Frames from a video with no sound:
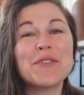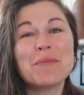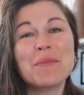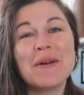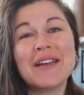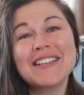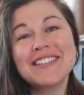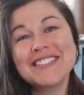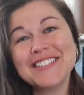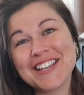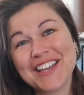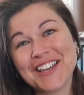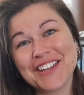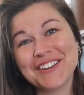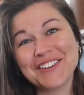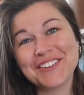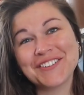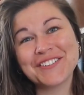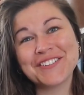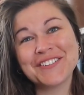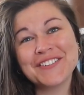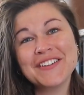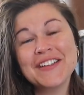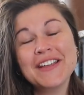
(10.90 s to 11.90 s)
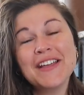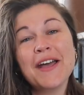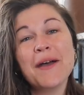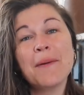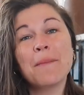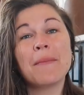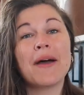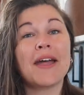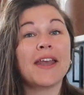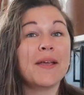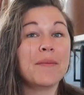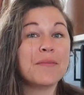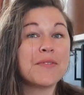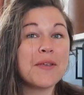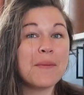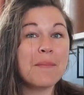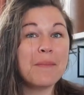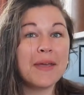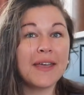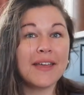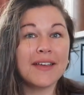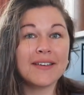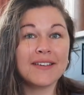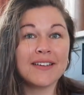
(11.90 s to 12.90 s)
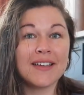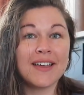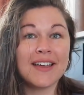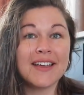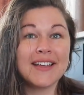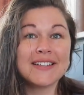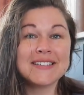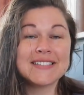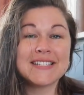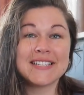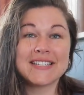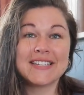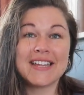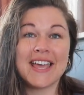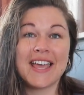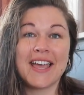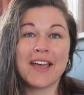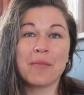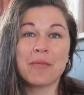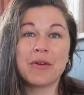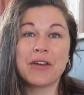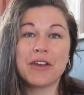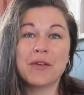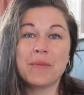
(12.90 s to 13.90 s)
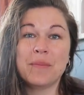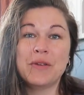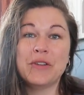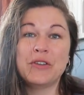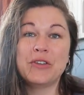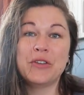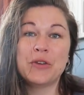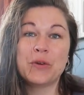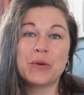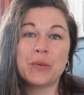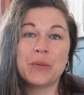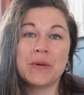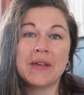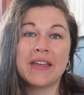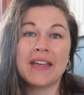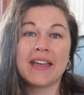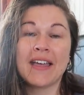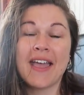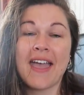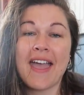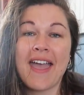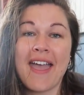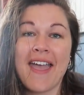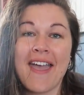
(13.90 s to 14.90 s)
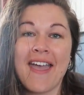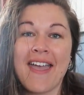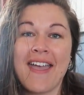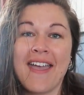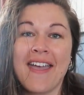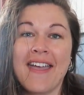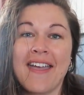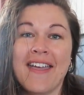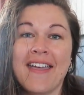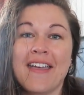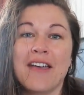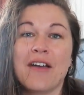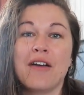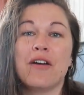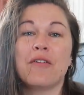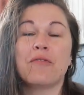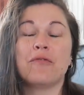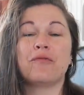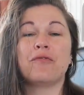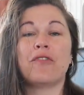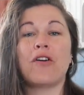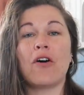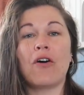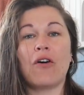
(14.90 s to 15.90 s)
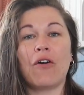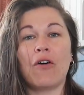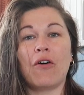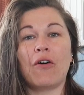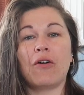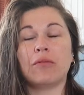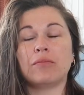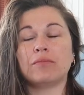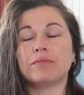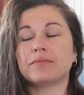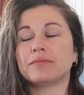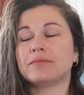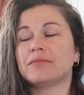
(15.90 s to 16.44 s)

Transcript: to my channel. My name's Amanda, and today I'm gonna be doing a fall.